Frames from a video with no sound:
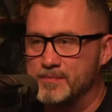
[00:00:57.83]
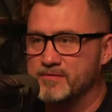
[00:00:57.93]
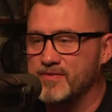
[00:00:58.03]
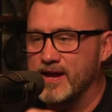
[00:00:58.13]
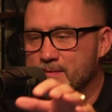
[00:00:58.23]

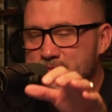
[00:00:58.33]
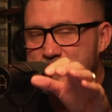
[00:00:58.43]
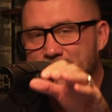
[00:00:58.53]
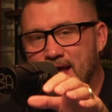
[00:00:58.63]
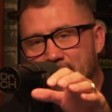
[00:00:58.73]
fam?
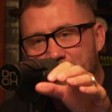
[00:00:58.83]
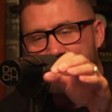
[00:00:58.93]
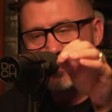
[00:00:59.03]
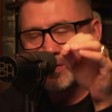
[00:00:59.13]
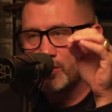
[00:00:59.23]
Today,
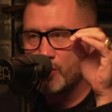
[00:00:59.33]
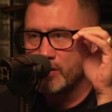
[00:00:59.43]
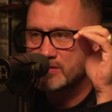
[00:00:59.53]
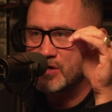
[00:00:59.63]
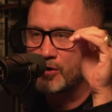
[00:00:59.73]
we're going to
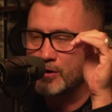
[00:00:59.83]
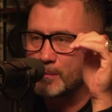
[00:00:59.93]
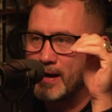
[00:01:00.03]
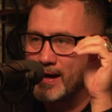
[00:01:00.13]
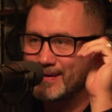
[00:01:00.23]
talk
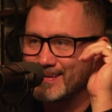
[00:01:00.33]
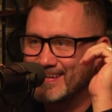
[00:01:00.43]
about